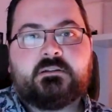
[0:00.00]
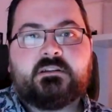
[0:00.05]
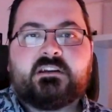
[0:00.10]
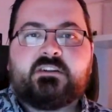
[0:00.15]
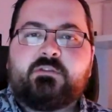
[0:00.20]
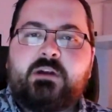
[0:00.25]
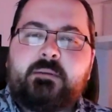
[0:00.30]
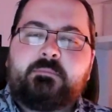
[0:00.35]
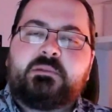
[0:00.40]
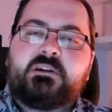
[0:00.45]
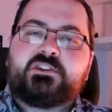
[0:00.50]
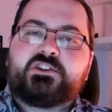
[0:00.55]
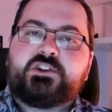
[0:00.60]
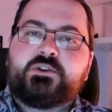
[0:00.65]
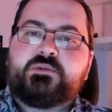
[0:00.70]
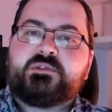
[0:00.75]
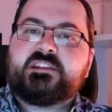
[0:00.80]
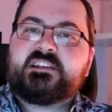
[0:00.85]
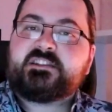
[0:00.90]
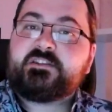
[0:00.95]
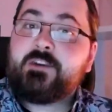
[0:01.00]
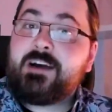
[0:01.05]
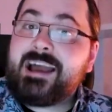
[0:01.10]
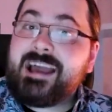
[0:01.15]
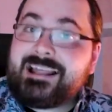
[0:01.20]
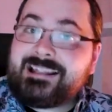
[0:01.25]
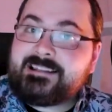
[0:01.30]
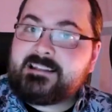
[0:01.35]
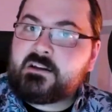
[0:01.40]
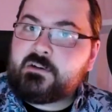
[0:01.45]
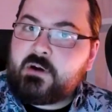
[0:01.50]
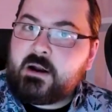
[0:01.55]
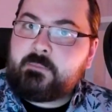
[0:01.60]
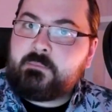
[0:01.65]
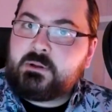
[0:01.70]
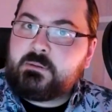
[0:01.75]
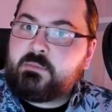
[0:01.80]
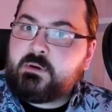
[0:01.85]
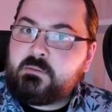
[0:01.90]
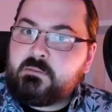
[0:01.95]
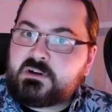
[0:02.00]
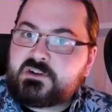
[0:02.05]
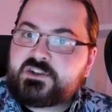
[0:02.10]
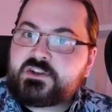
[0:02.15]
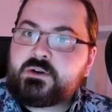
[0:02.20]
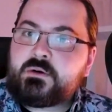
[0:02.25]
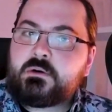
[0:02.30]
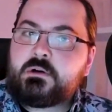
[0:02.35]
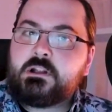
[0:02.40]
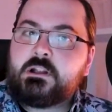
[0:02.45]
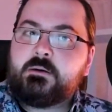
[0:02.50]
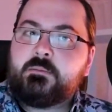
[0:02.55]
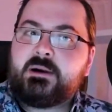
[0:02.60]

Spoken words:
the grappler chooses to end the grapple prematurely